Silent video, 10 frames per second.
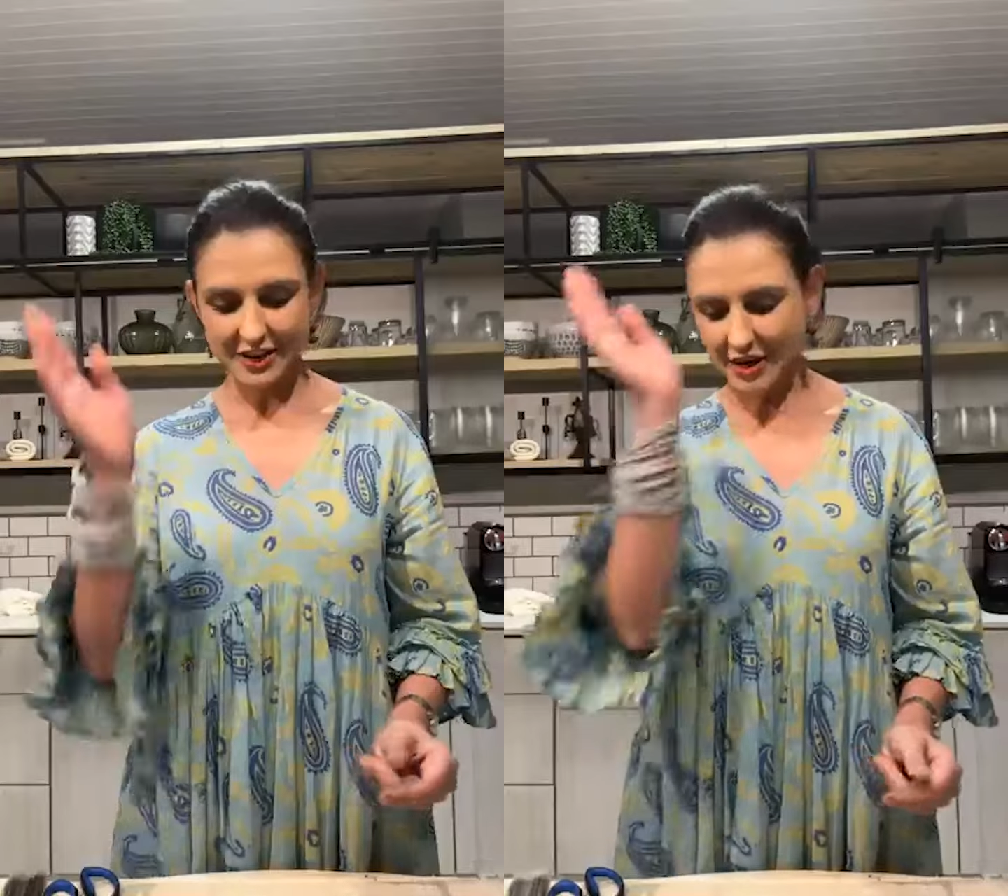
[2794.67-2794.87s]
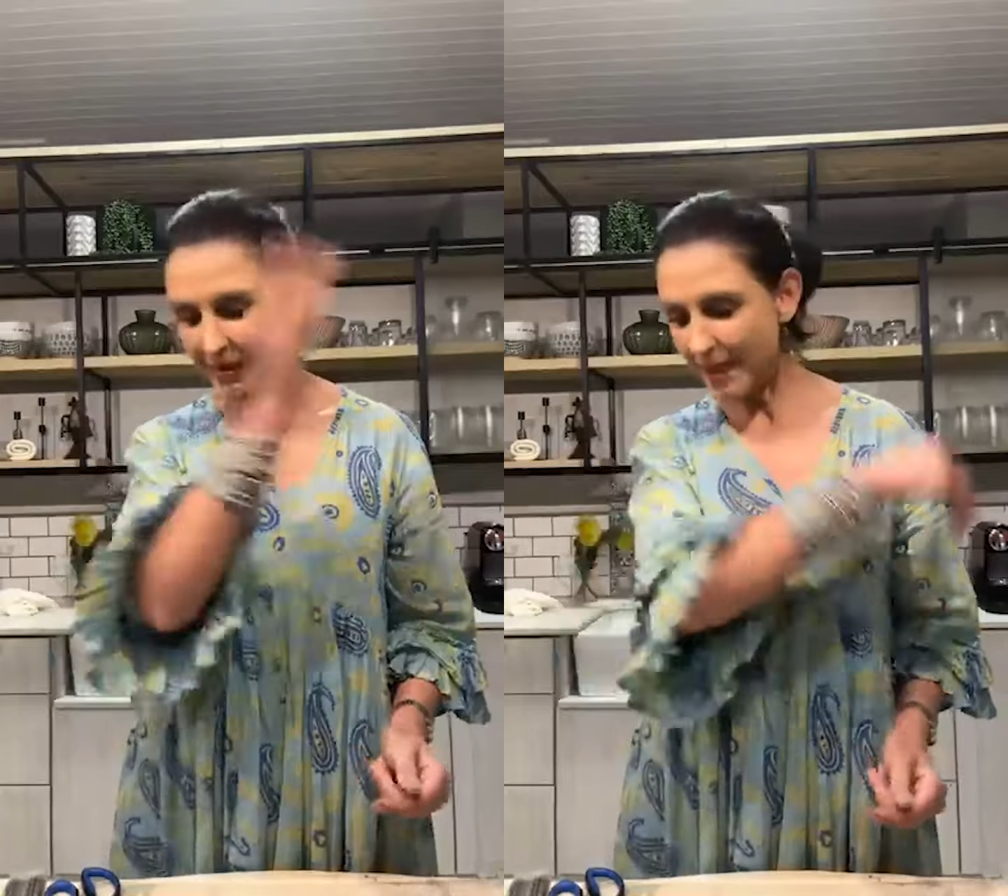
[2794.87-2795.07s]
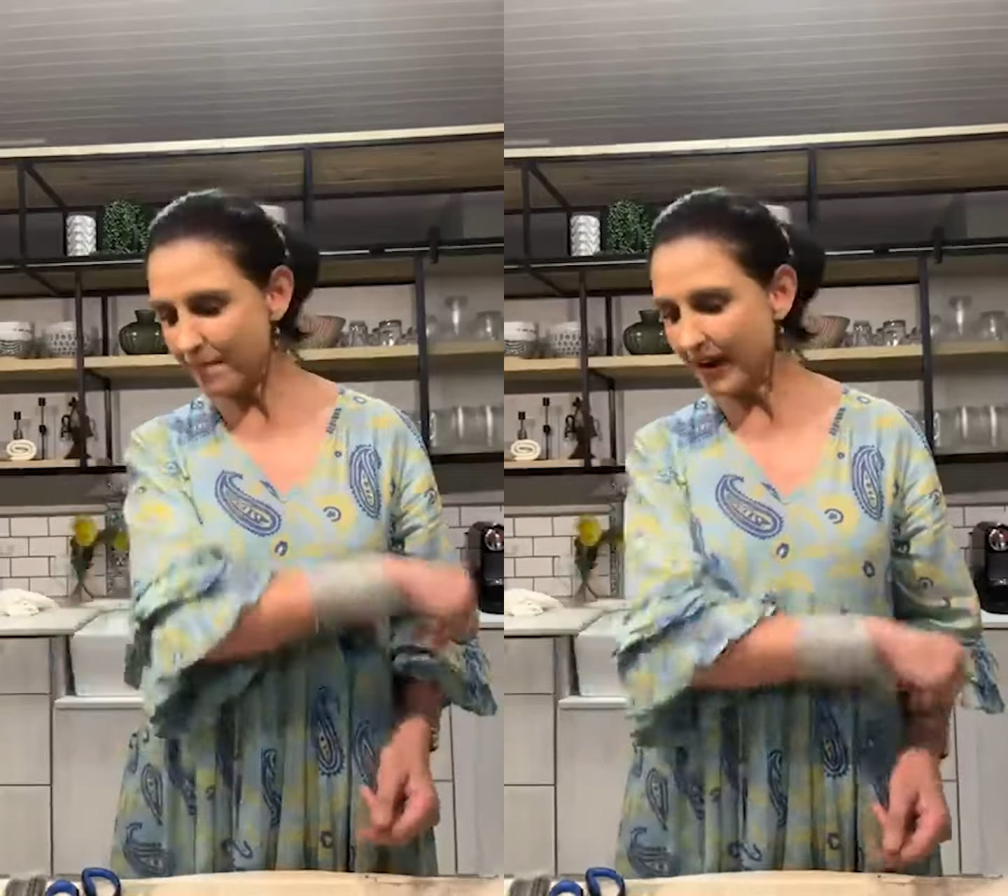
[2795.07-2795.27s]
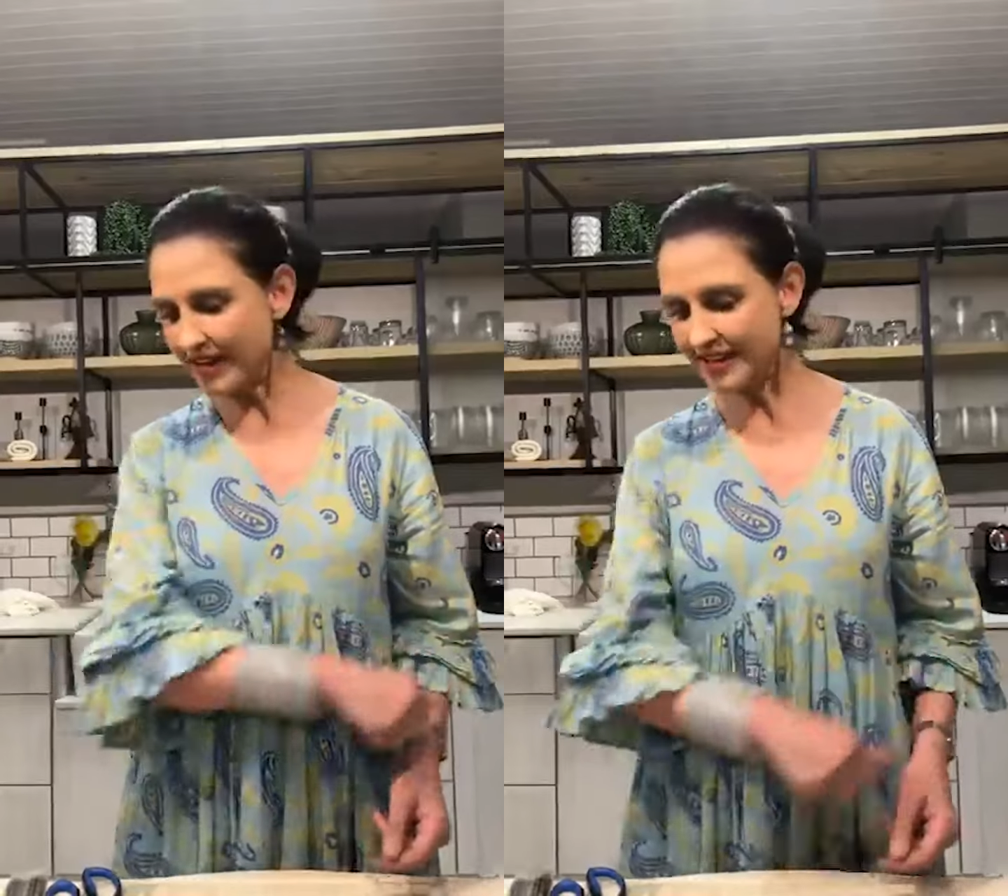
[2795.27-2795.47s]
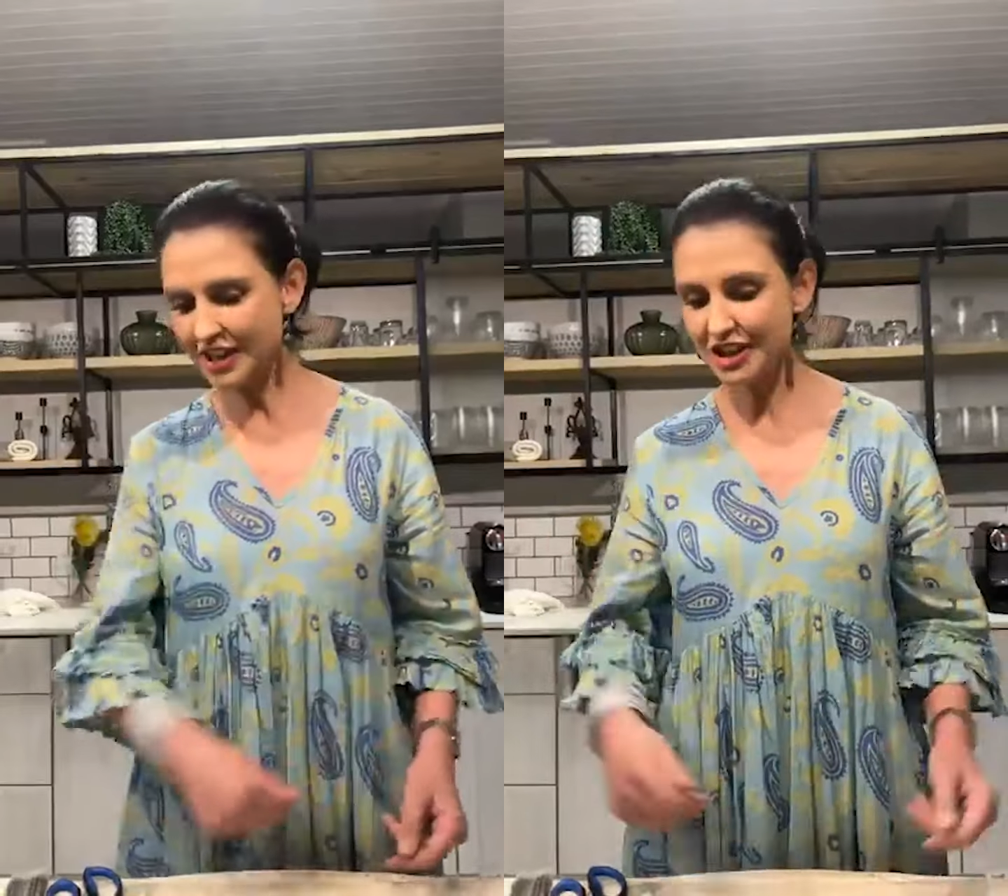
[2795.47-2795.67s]
So my
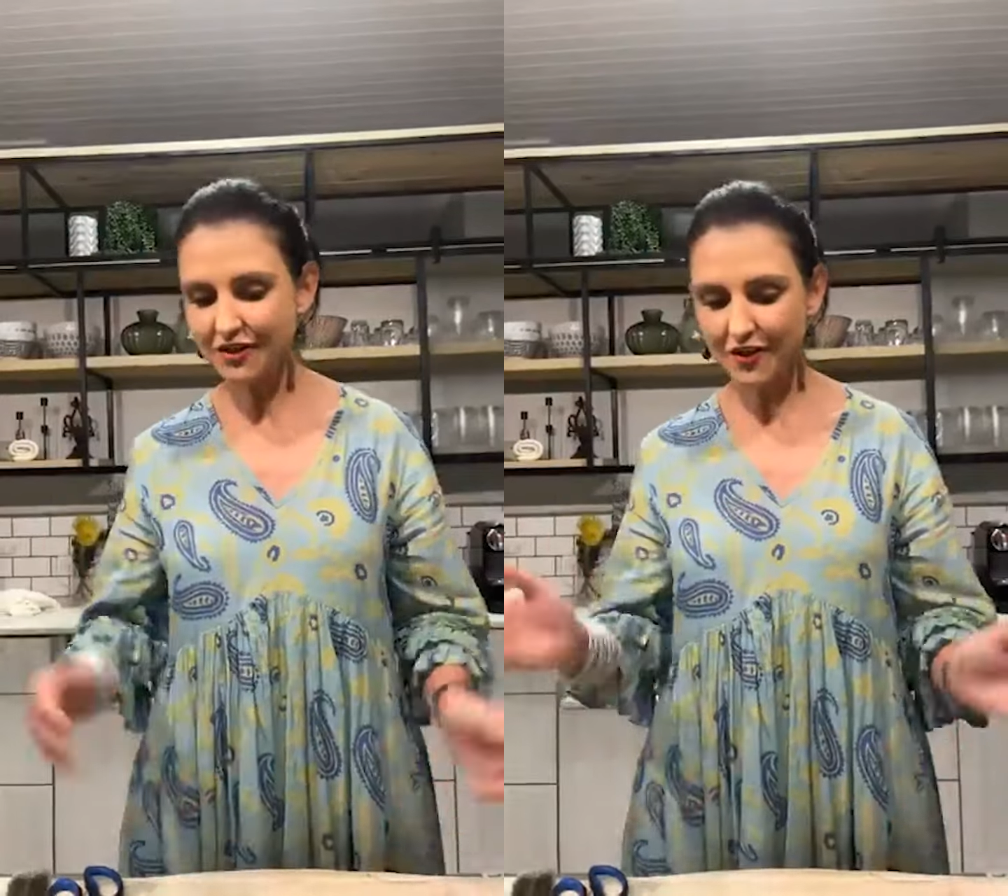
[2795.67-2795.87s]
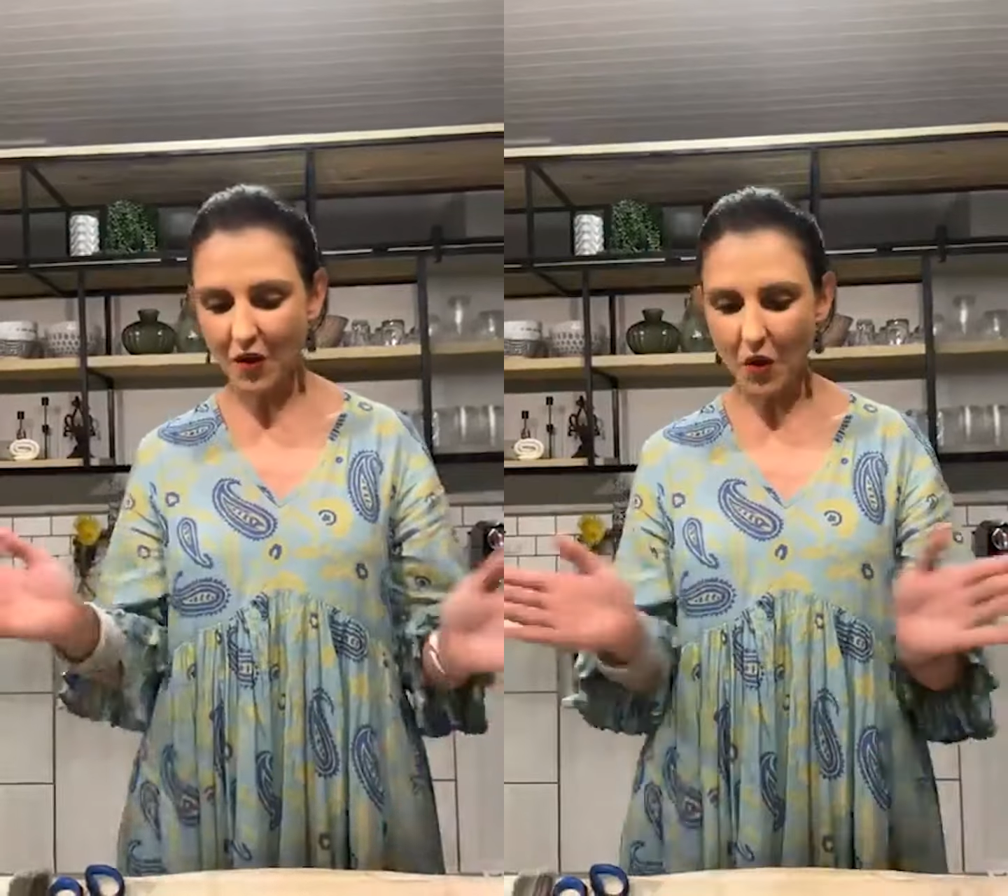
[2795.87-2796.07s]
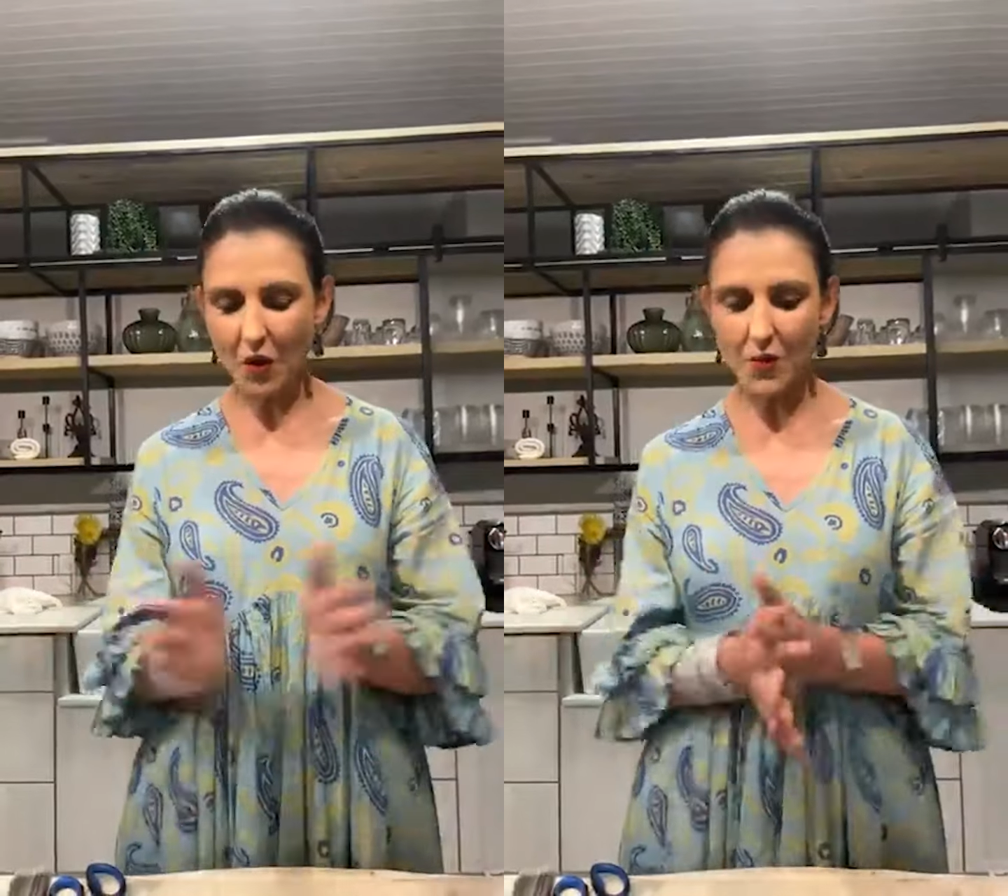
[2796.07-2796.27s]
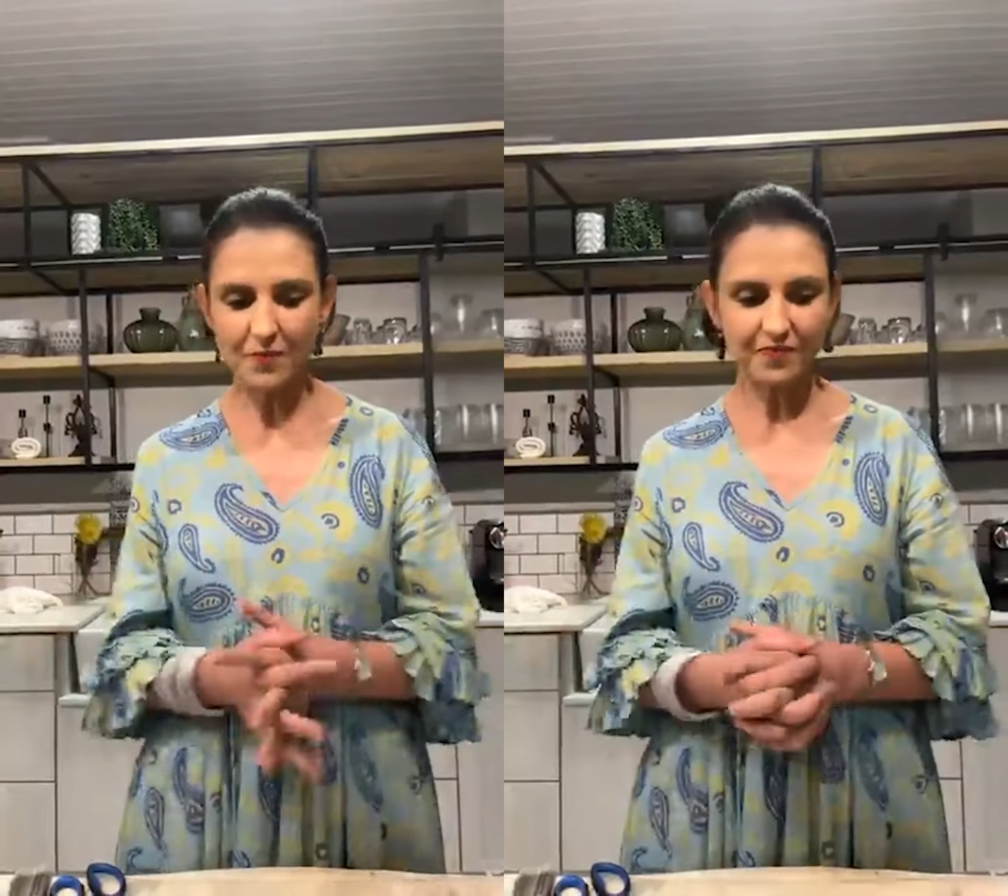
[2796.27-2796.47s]
message for